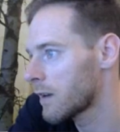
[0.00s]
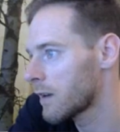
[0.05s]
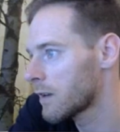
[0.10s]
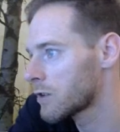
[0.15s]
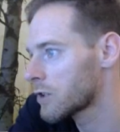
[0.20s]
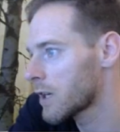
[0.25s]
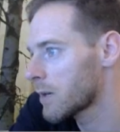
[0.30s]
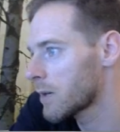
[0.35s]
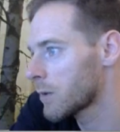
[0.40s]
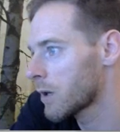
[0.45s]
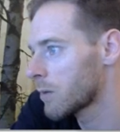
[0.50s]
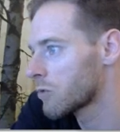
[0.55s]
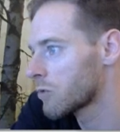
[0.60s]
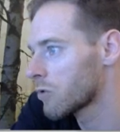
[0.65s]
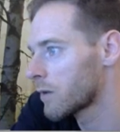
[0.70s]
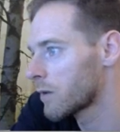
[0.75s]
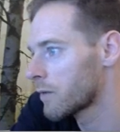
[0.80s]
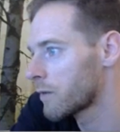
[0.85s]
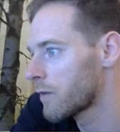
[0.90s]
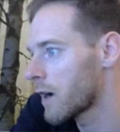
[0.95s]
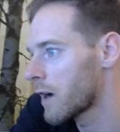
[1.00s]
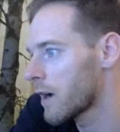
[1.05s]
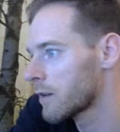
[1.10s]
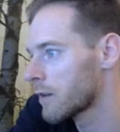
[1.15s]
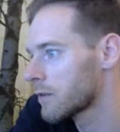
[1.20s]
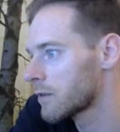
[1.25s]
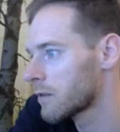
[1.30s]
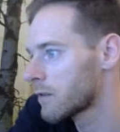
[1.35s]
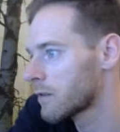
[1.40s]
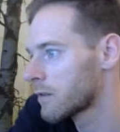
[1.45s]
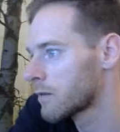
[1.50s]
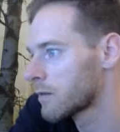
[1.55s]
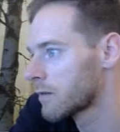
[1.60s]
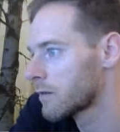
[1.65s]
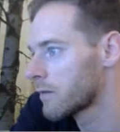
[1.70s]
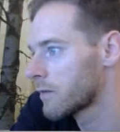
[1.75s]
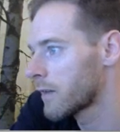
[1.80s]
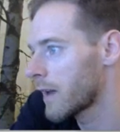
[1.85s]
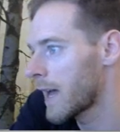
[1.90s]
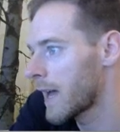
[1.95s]
shape that I'm drawing first
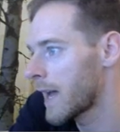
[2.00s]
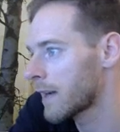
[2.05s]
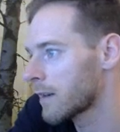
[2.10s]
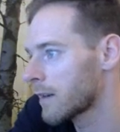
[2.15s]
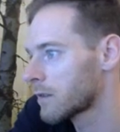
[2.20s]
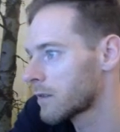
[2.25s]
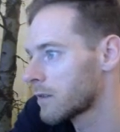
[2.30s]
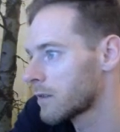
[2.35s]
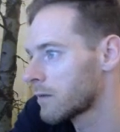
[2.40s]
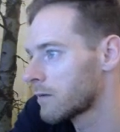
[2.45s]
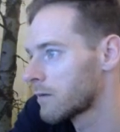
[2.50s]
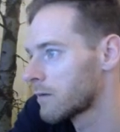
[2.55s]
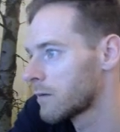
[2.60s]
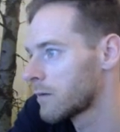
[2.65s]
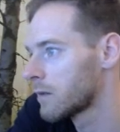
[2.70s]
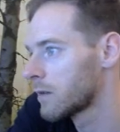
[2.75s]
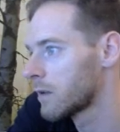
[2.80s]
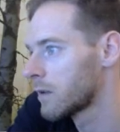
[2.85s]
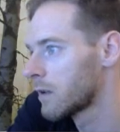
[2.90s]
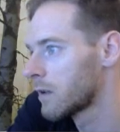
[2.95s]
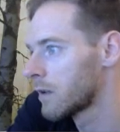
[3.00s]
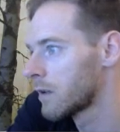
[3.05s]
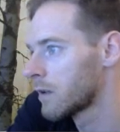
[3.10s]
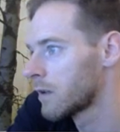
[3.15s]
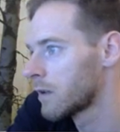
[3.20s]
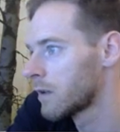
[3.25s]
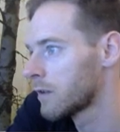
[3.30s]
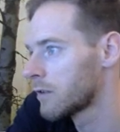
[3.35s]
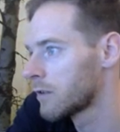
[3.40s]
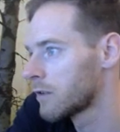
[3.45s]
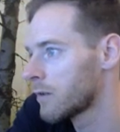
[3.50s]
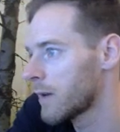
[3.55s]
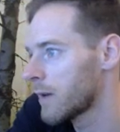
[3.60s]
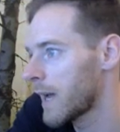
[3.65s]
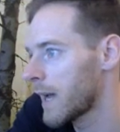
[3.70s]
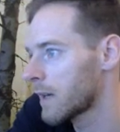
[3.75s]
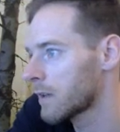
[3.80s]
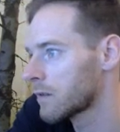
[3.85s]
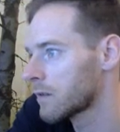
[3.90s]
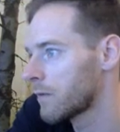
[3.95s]
for X, let's do
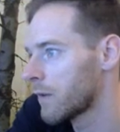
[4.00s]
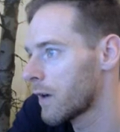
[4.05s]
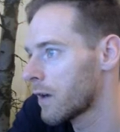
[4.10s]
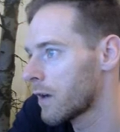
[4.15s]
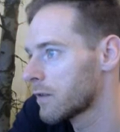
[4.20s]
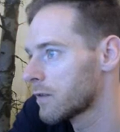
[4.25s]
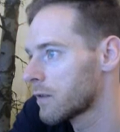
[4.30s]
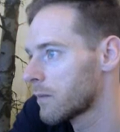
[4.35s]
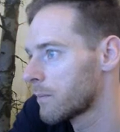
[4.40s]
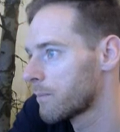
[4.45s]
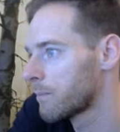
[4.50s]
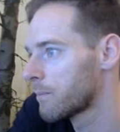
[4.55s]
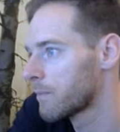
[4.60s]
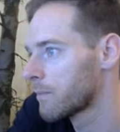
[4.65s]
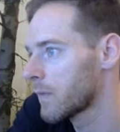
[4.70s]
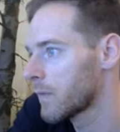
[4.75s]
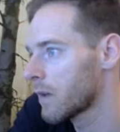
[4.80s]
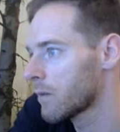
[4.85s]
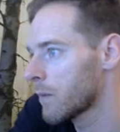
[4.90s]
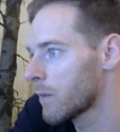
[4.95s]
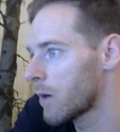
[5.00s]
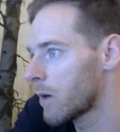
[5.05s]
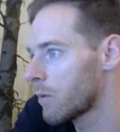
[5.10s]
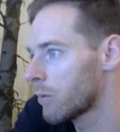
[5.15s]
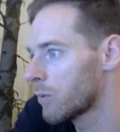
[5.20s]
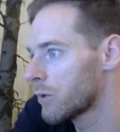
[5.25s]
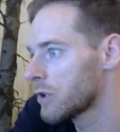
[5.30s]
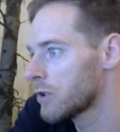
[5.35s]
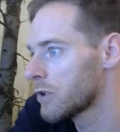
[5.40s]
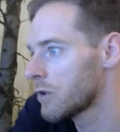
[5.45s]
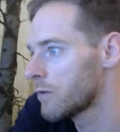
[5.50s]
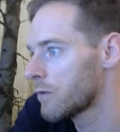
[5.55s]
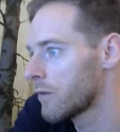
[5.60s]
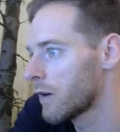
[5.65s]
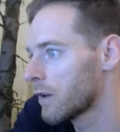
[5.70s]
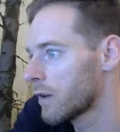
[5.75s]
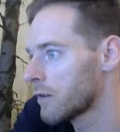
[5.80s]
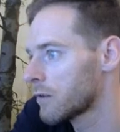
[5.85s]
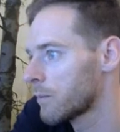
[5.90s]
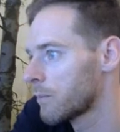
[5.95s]
X first. Doesn't matter what one you do
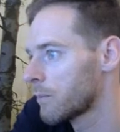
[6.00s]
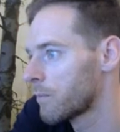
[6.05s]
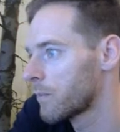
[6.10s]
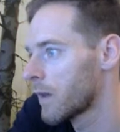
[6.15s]
first.